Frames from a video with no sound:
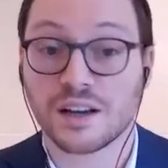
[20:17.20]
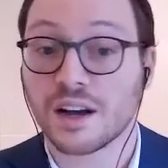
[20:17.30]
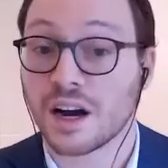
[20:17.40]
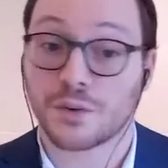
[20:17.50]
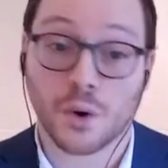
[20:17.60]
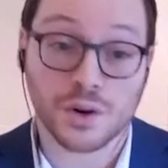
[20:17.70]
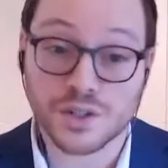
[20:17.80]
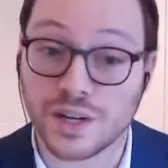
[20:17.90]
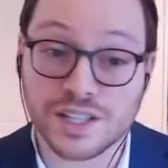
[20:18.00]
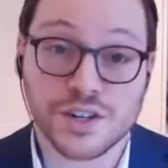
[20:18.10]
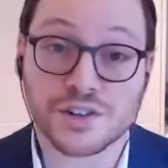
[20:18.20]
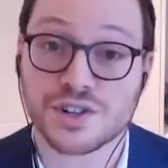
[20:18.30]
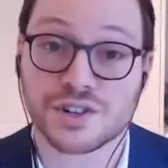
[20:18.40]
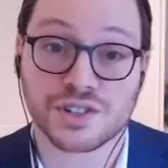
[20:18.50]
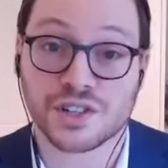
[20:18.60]
Of course,
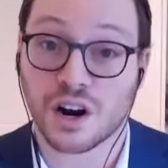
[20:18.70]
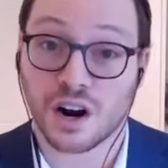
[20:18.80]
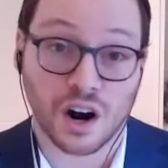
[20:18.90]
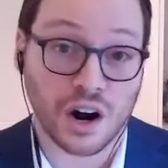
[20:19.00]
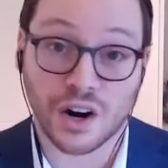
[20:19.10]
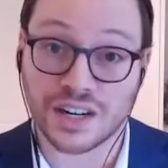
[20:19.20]
researchers are